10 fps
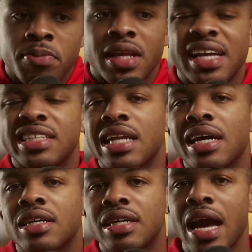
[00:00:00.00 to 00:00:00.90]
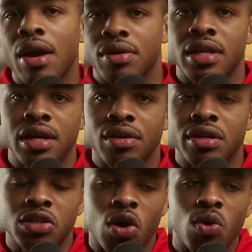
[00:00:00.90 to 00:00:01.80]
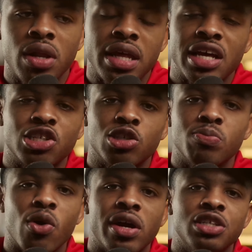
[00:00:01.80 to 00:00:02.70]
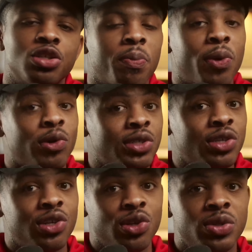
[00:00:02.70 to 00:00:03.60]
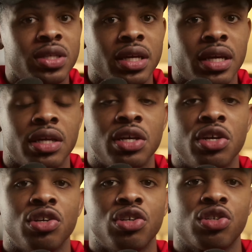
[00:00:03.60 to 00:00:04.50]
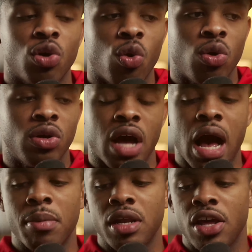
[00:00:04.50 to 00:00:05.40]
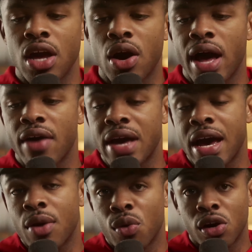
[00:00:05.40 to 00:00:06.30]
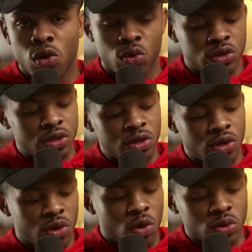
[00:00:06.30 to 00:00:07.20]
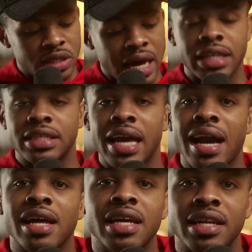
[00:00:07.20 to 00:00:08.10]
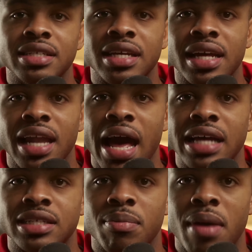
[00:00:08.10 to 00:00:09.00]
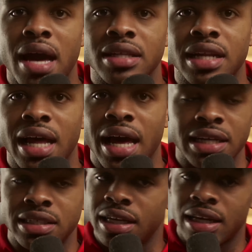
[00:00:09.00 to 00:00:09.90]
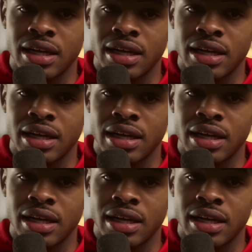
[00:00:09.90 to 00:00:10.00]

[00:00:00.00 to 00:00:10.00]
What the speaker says: it's like a calculator. It's only as smart as the person using it. So how many of y'all have had one of those, those nice calculators in class and math classic and